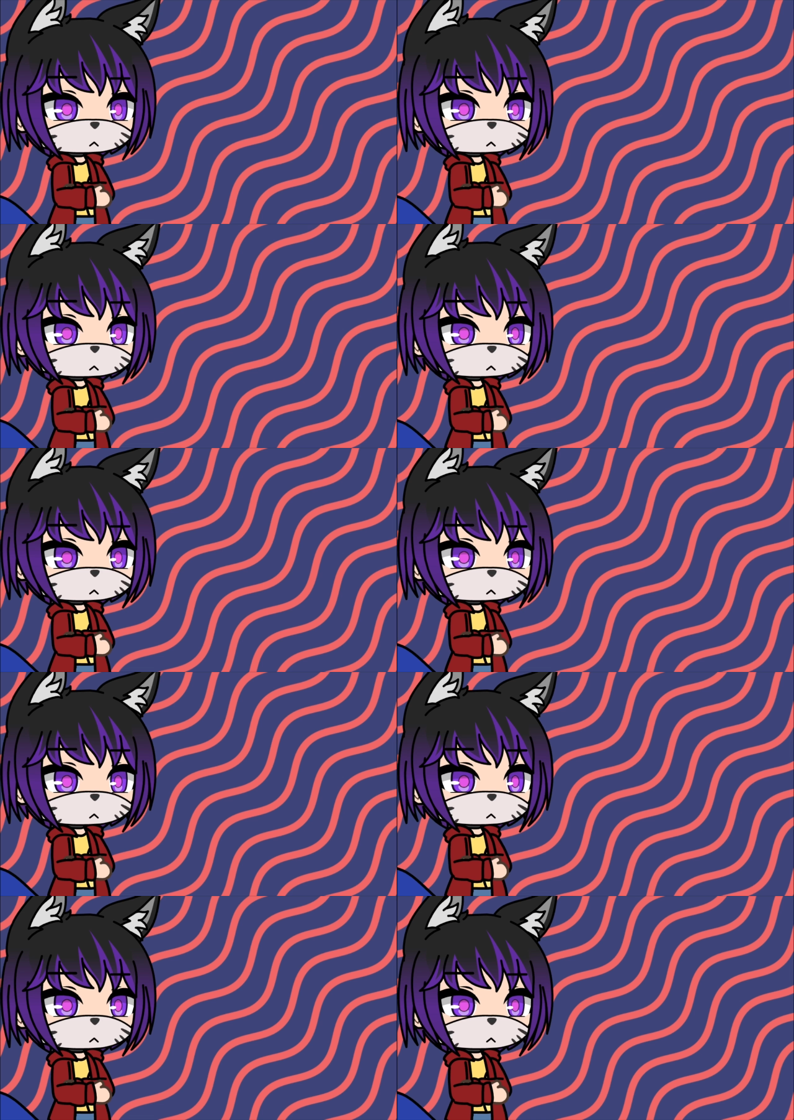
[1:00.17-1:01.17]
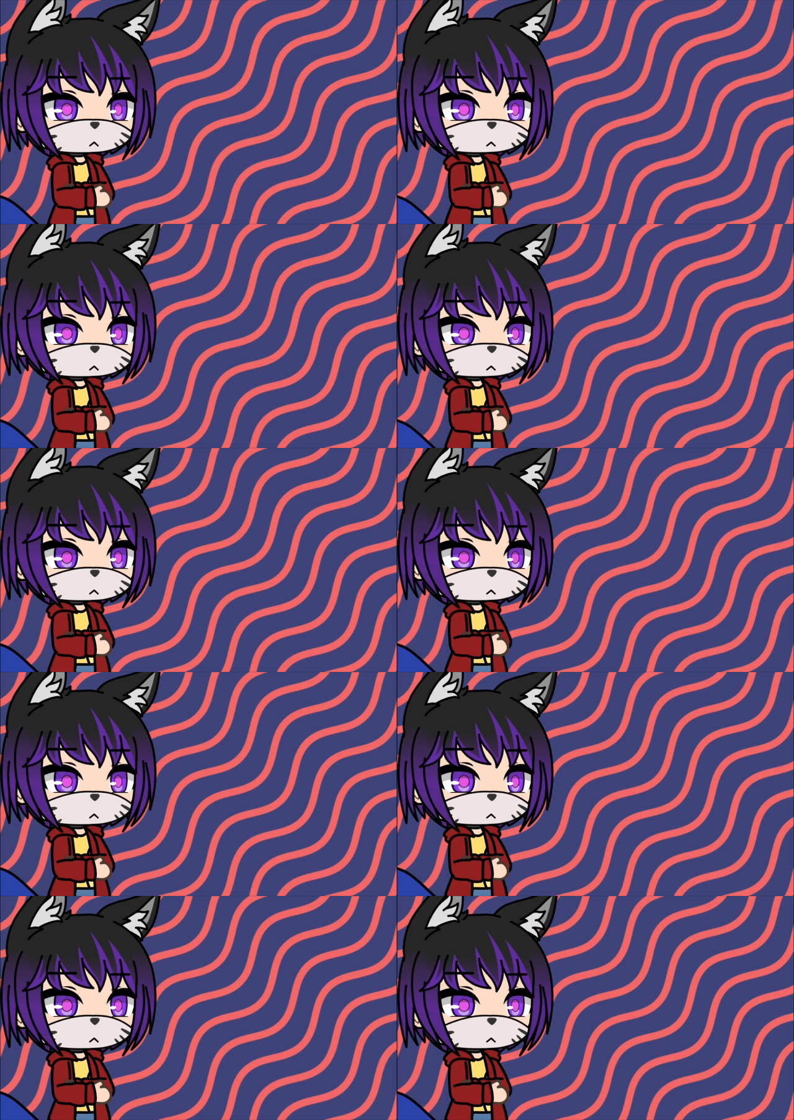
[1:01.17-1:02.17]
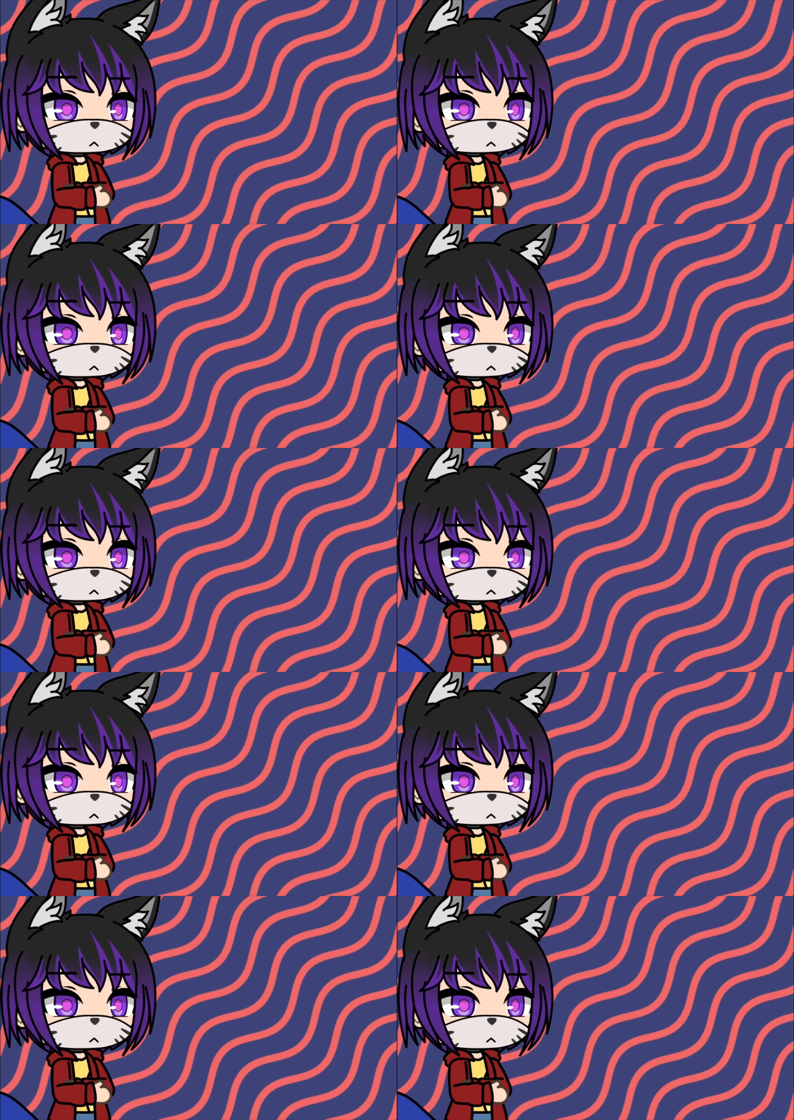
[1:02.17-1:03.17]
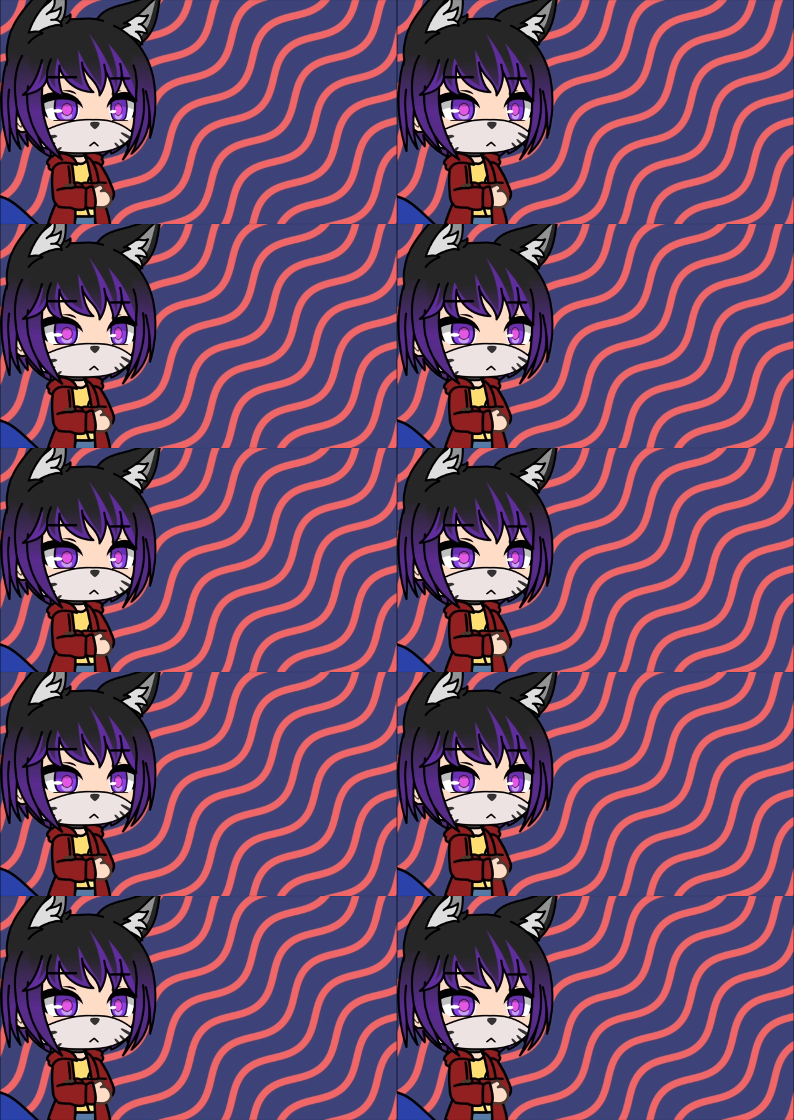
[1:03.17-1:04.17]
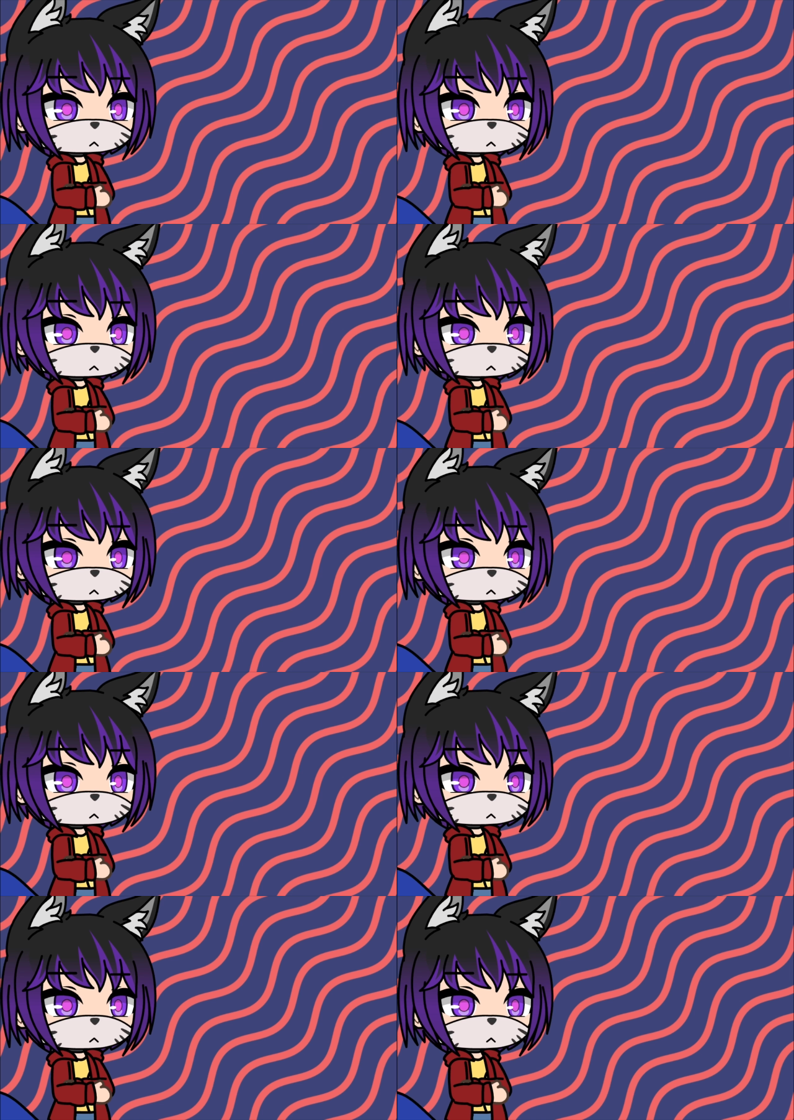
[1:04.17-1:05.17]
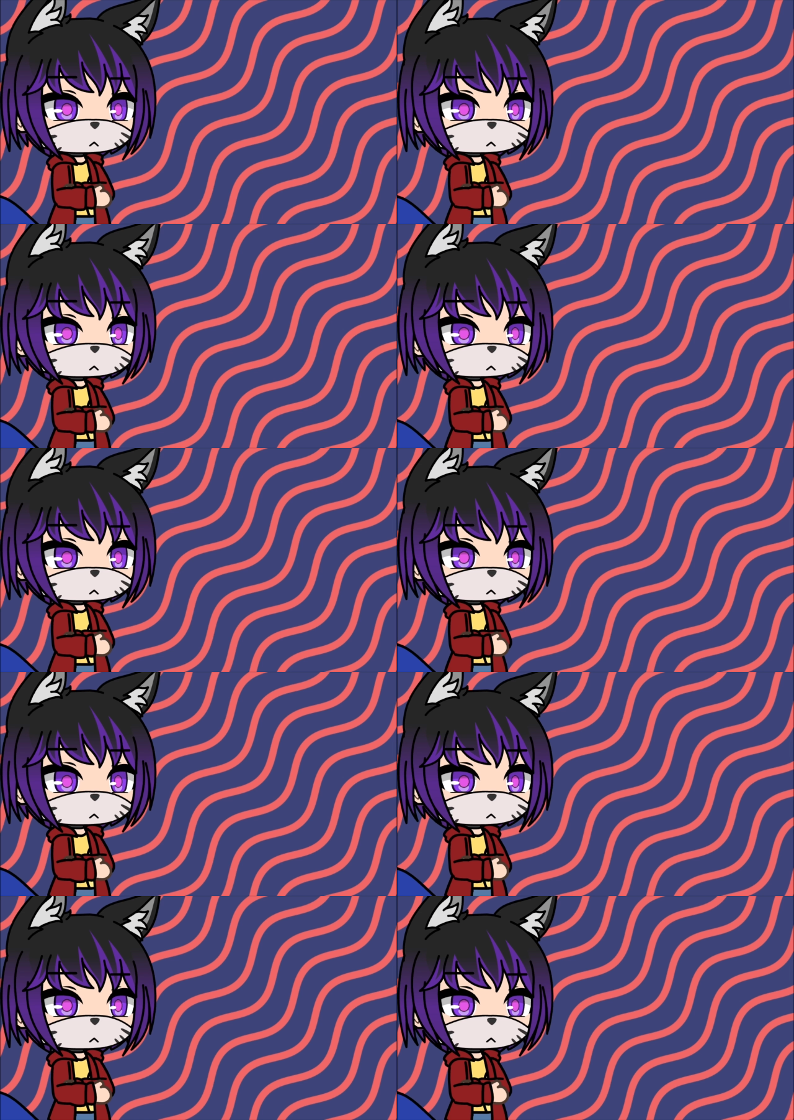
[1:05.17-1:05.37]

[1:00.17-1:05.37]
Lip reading: [unreadable: no face in view]